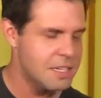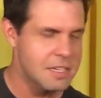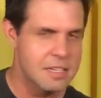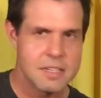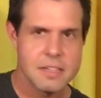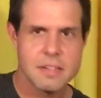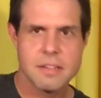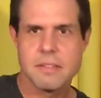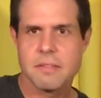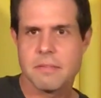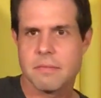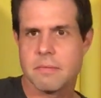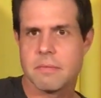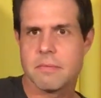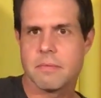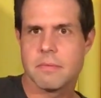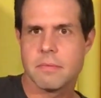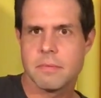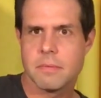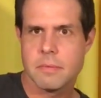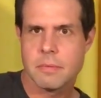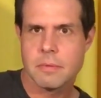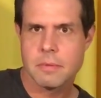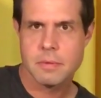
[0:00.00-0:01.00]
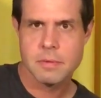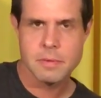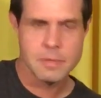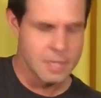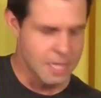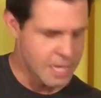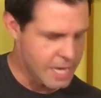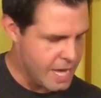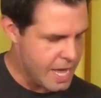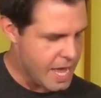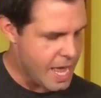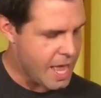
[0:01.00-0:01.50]

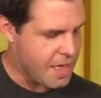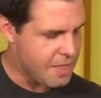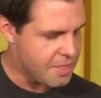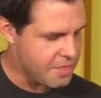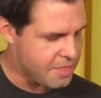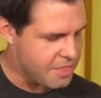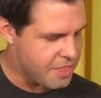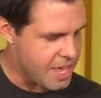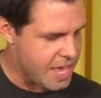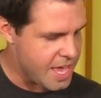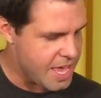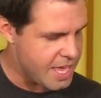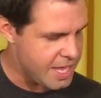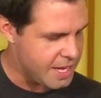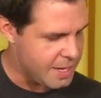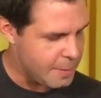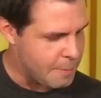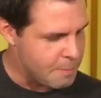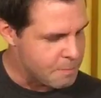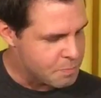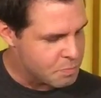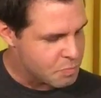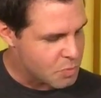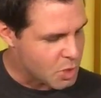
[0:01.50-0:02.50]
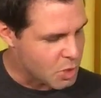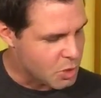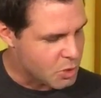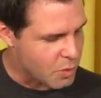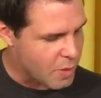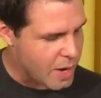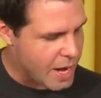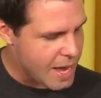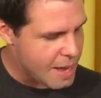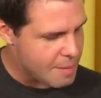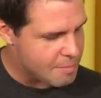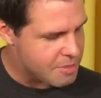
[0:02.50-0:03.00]
And then
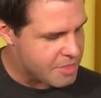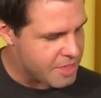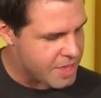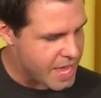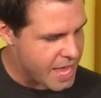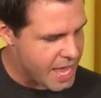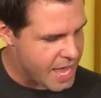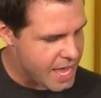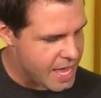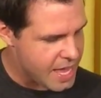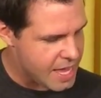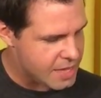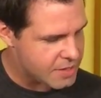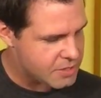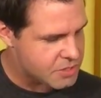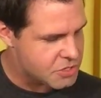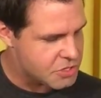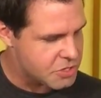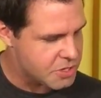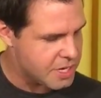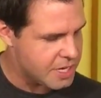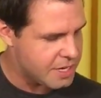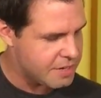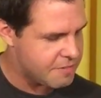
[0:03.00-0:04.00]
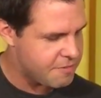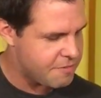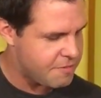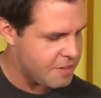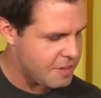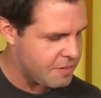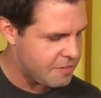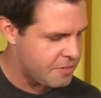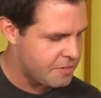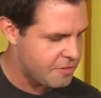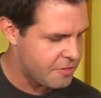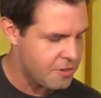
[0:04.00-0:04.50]
grab the A string
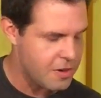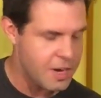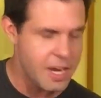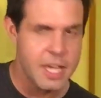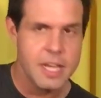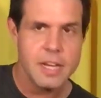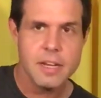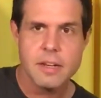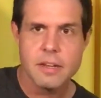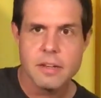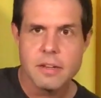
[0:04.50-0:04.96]
5th fret,